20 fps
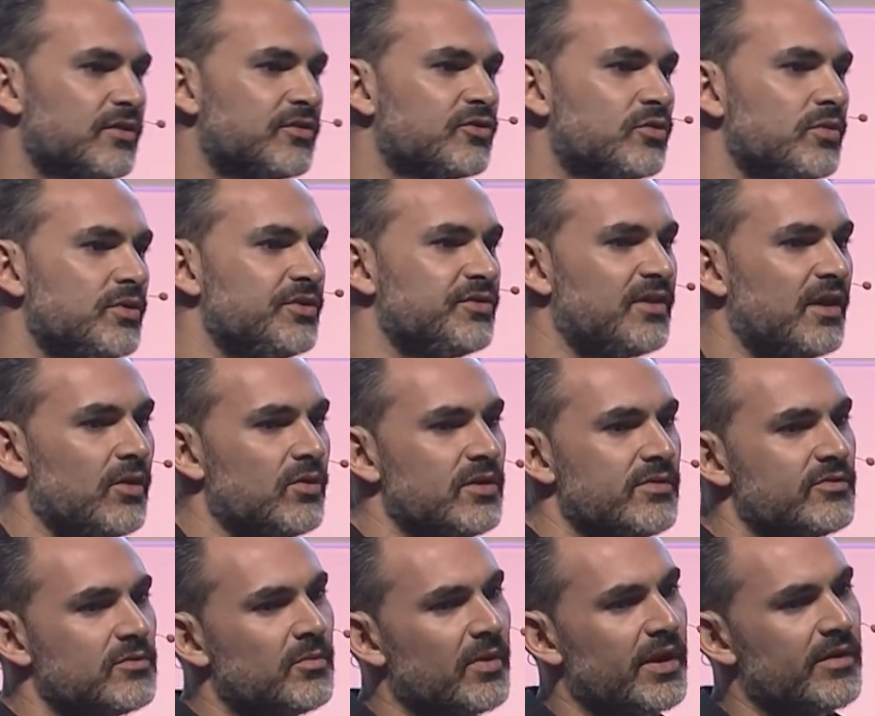squeezed out
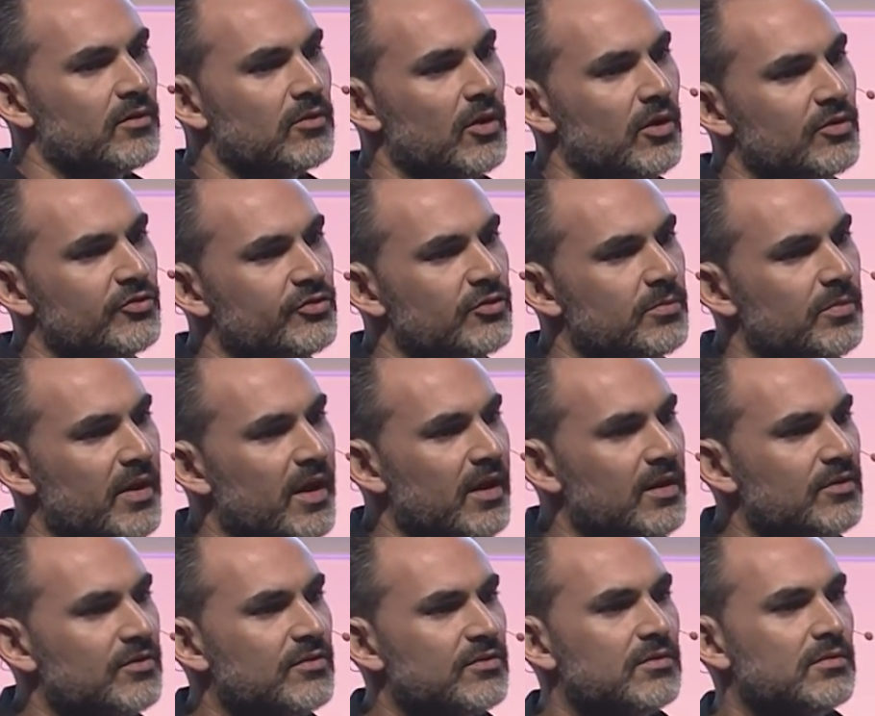even by the larger
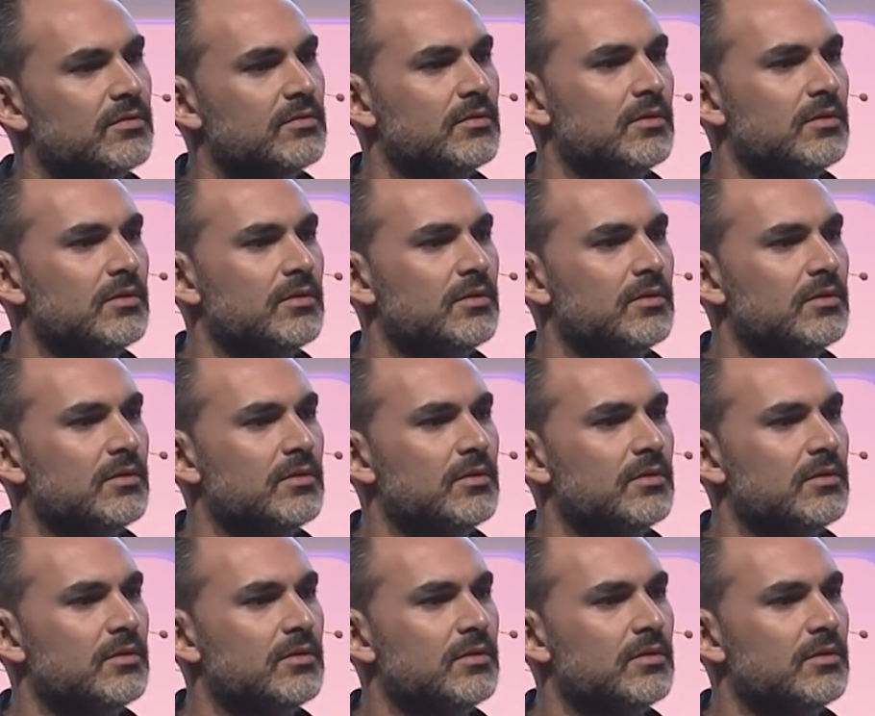banks.